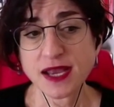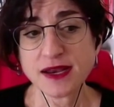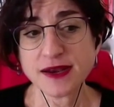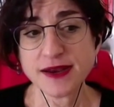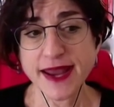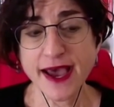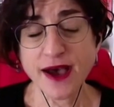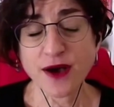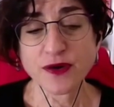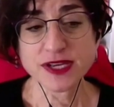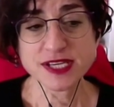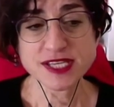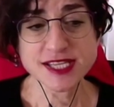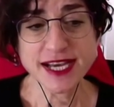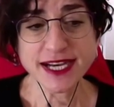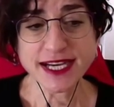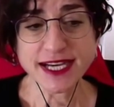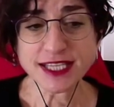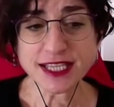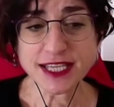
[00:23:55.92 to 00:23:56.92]
Now,
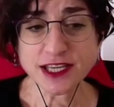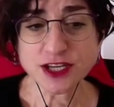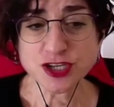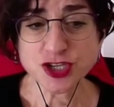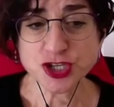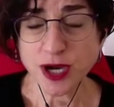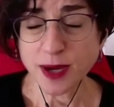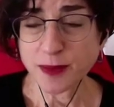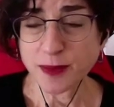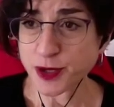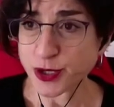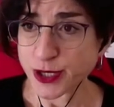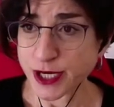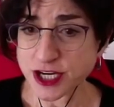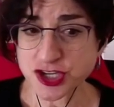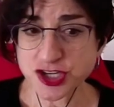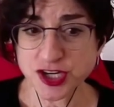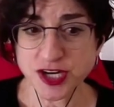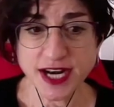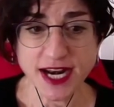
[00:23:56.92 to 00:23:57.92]
secondly, job
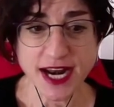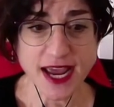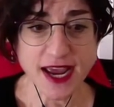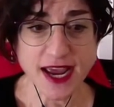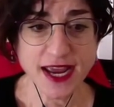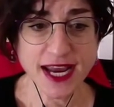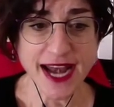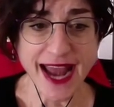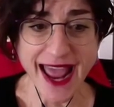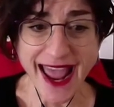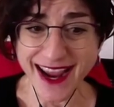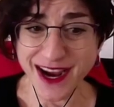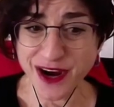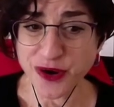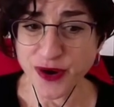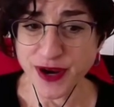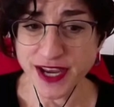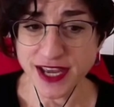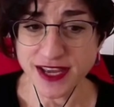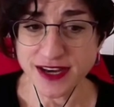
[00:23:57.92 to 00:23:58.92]
creation in
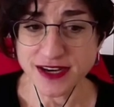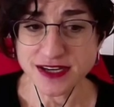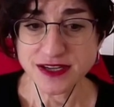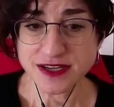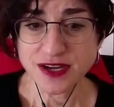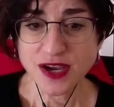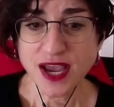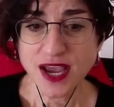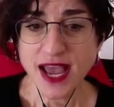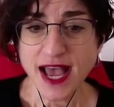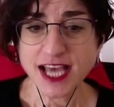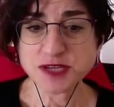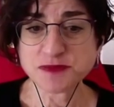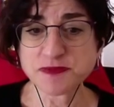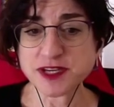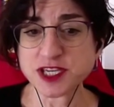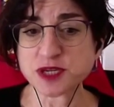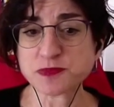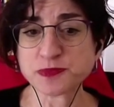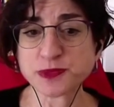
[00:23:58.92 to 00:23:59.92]
aggregate has
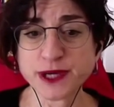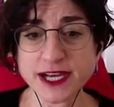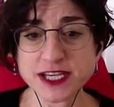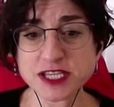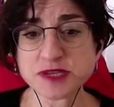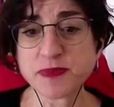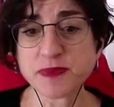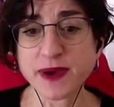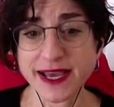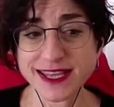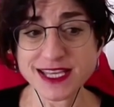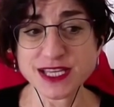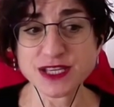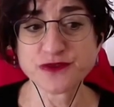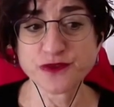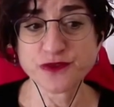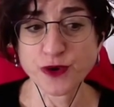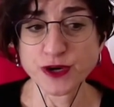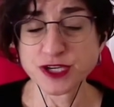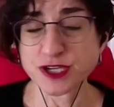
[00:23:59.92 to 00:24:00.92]
been depressed by these
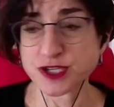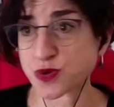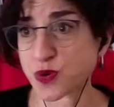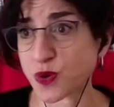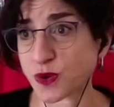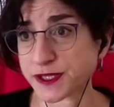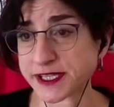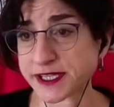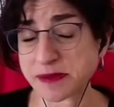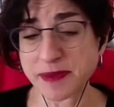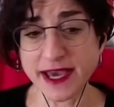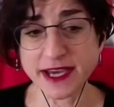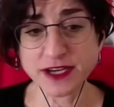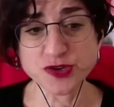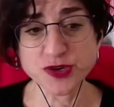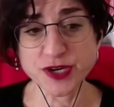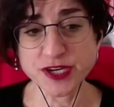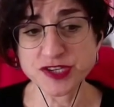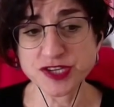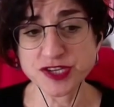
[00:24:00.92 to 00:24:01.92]
forces holding back
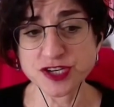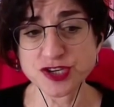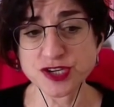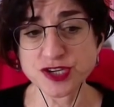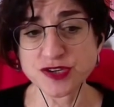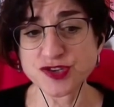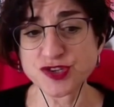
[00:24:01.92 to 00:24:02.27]
transition.